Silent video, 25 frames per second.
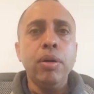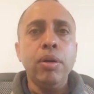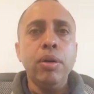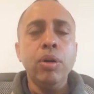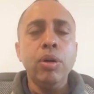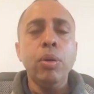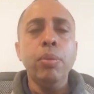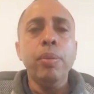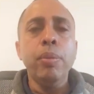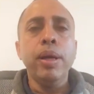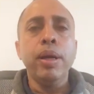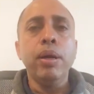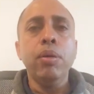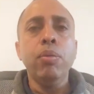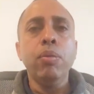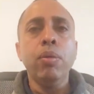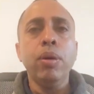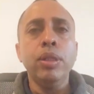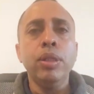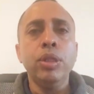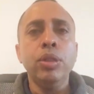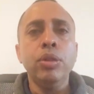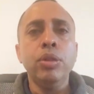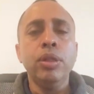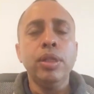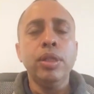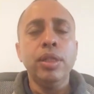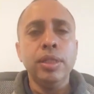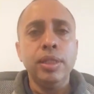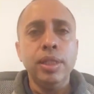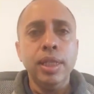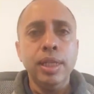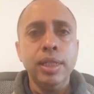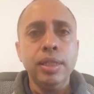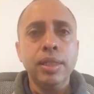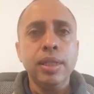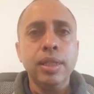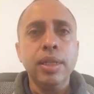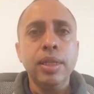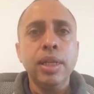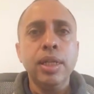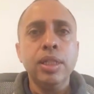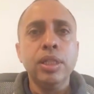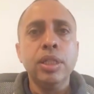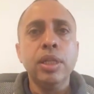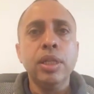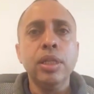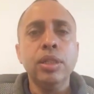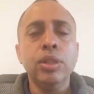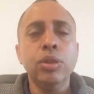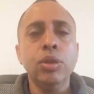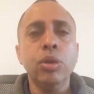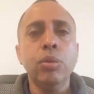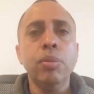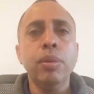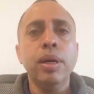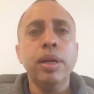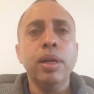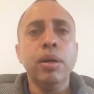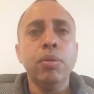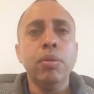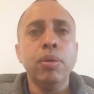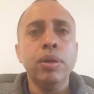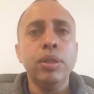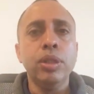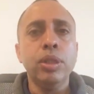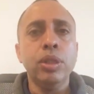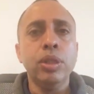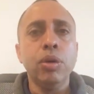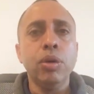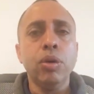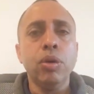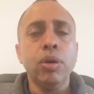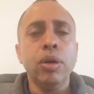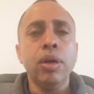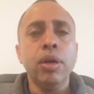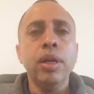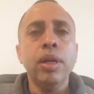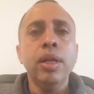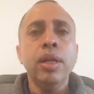no matter what your disease condition is, no matter what your